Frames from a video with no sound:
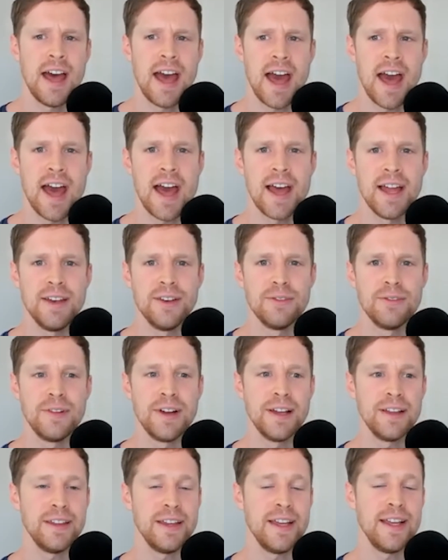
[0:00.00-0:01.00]
and
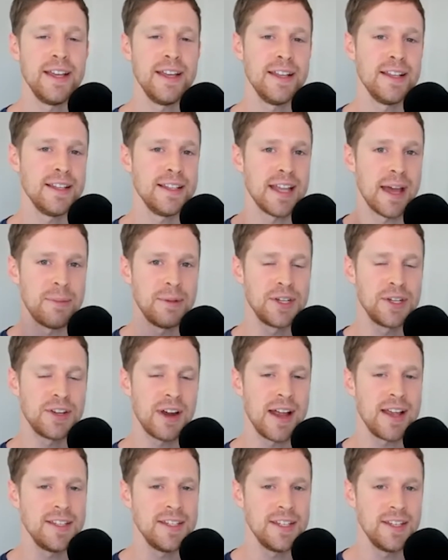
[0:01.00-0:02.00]
really
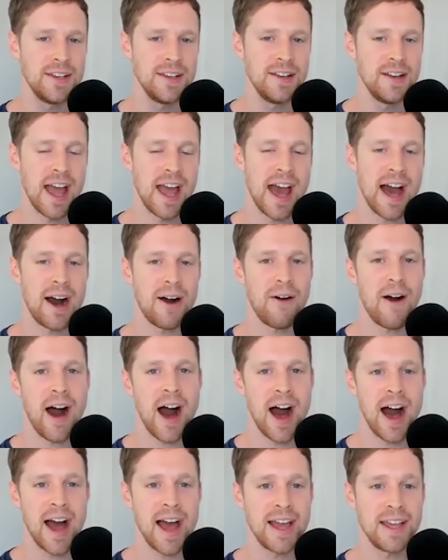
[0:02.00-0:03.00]
demonstrate to you how
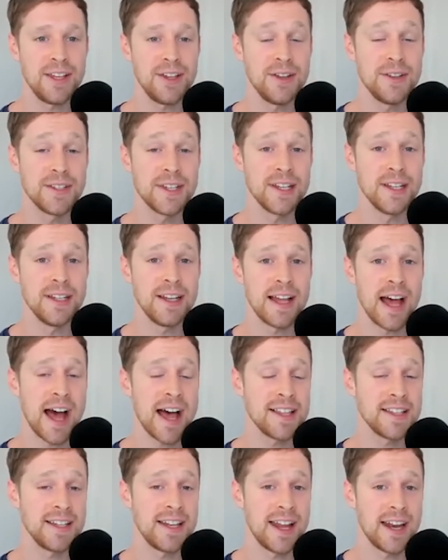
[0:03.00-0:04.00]
I use it
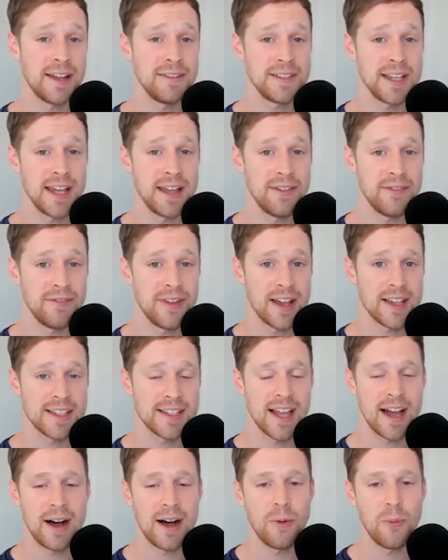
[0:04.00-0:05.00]
as an NFT
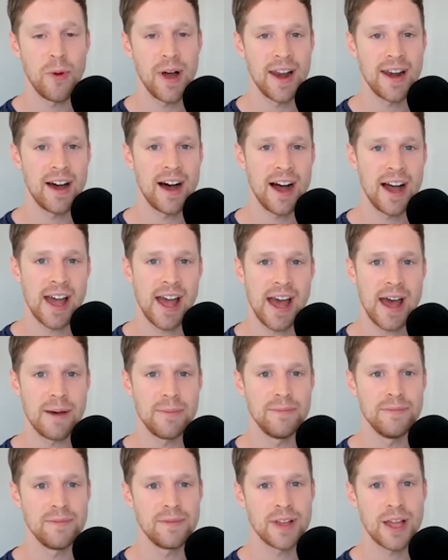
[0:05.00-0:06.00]
investor when I
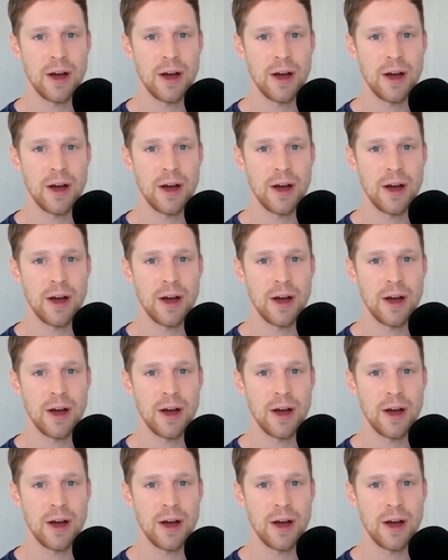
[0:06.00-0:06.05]
am